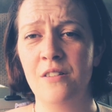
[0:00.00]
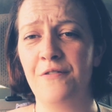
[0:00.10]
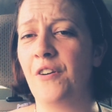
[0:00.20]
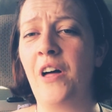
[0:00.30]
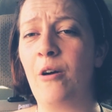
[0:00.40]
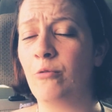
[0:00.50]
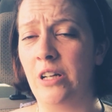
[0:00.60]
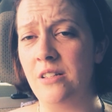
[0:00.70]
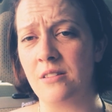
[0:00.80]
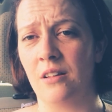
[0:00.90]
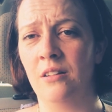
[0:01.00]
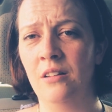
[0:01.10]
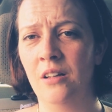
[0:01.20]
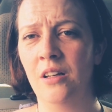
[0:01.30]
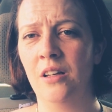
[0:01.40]
for that
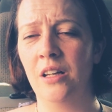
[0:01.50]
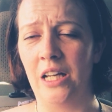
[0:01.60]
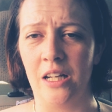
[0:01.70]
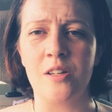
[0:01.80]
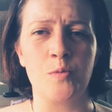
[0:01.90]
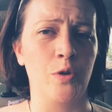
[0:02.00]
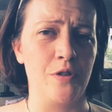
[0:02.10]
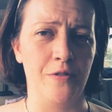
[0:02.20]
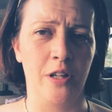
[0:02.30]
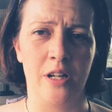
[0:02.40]
reason, it is wonderful,